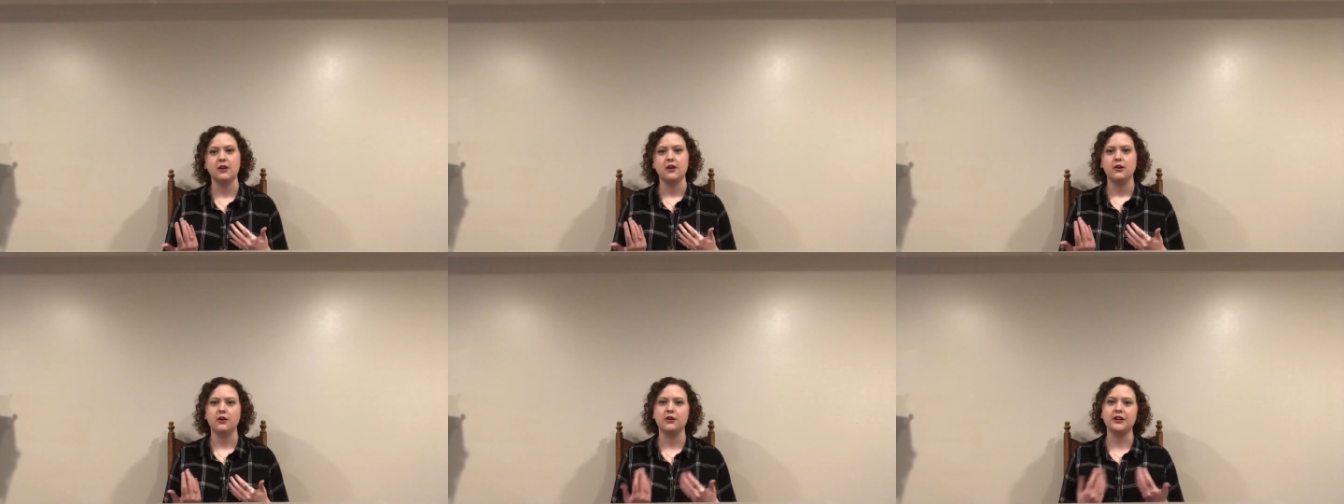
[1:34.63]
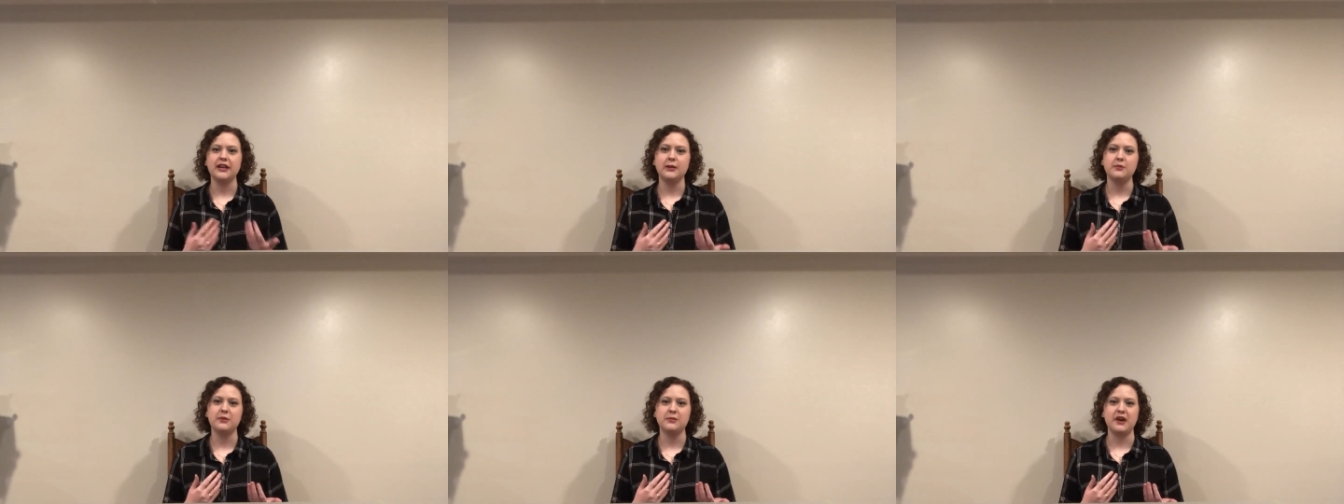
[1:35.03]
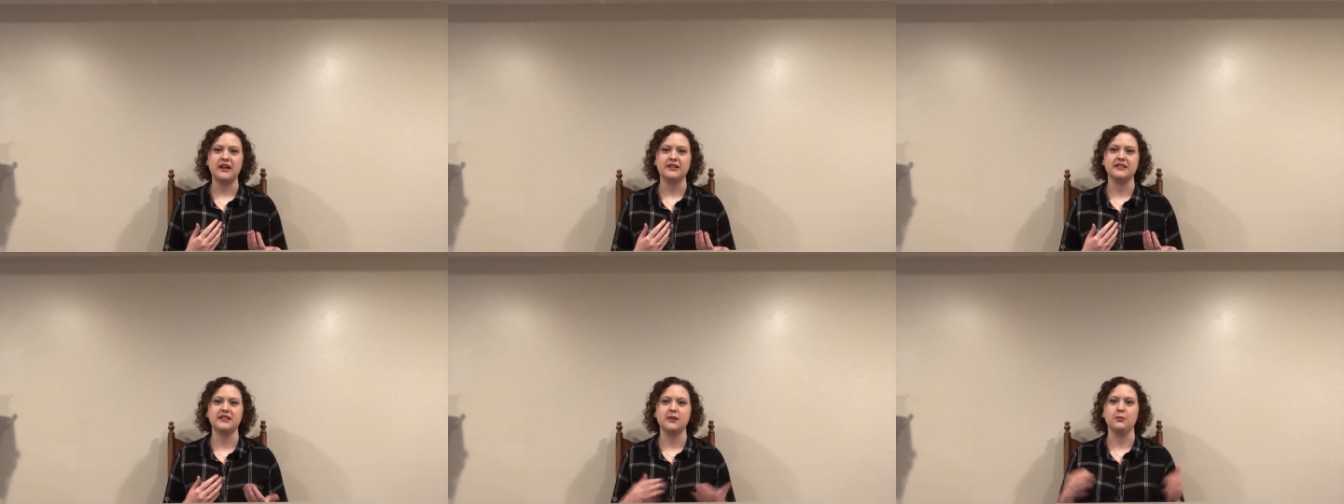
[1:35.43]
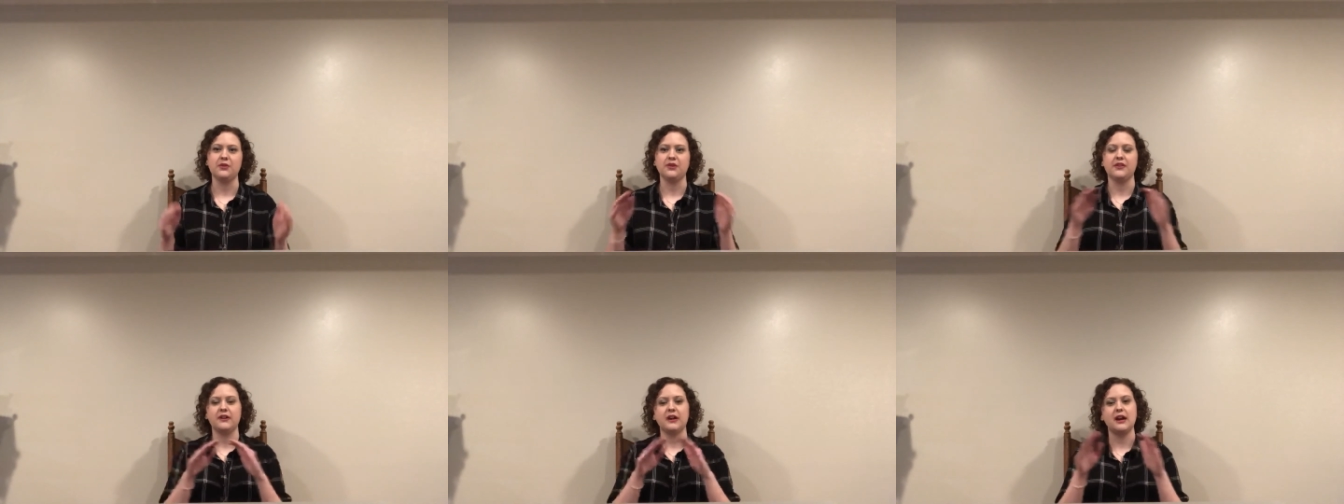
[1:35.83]
or can't be boxed in
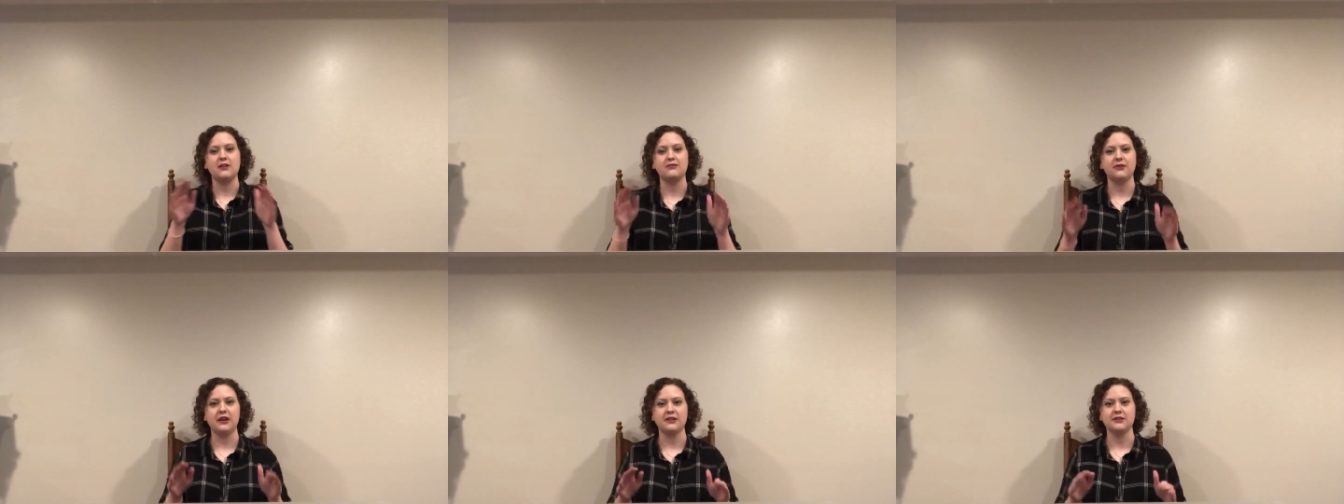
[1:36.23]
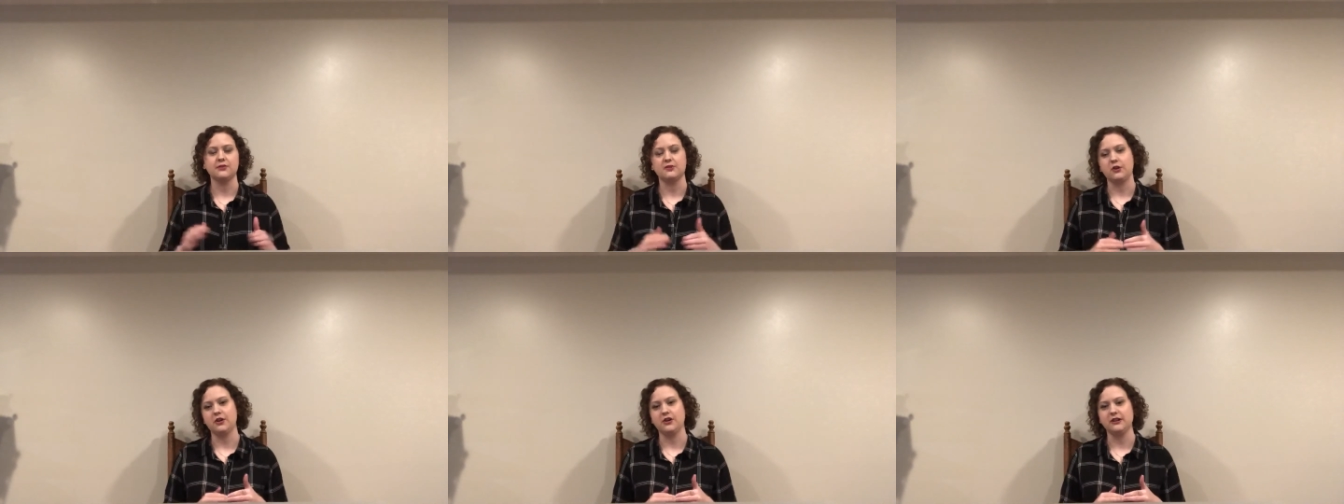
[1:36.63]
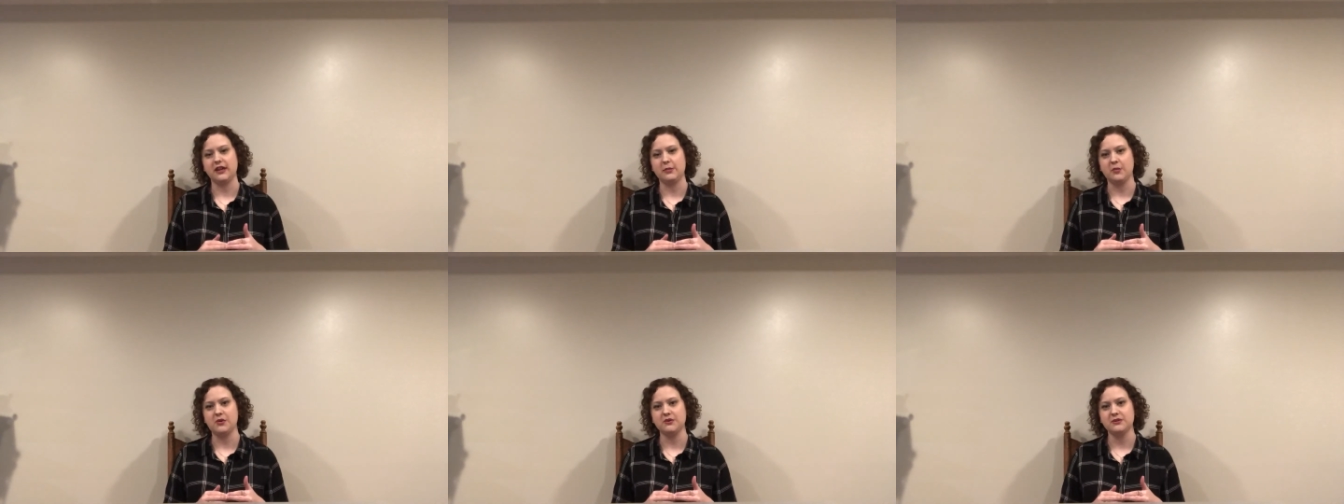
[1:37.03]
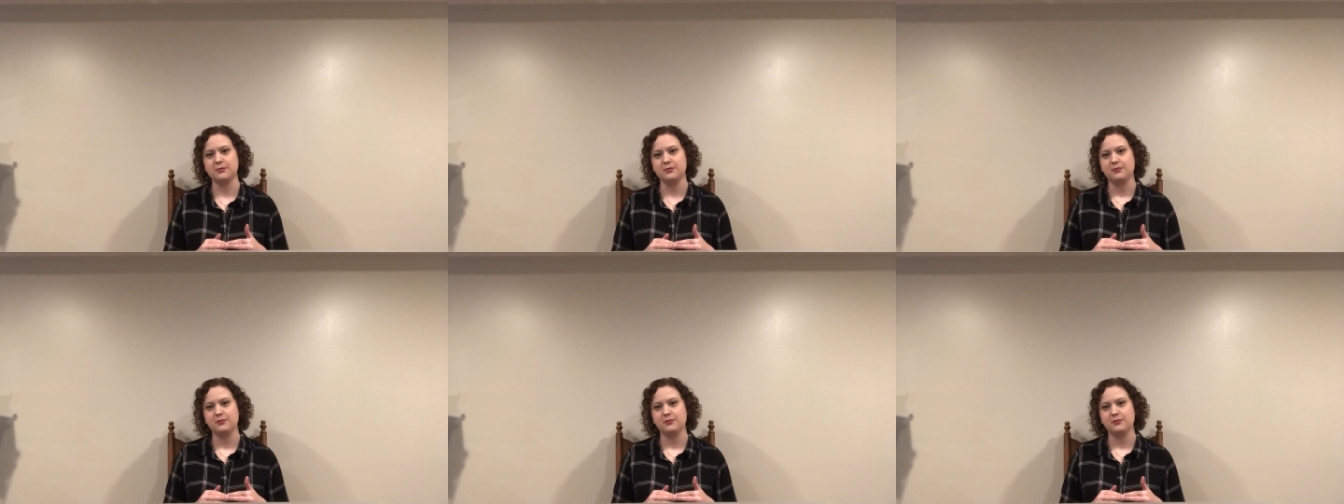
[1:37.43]
within the confines of current labels.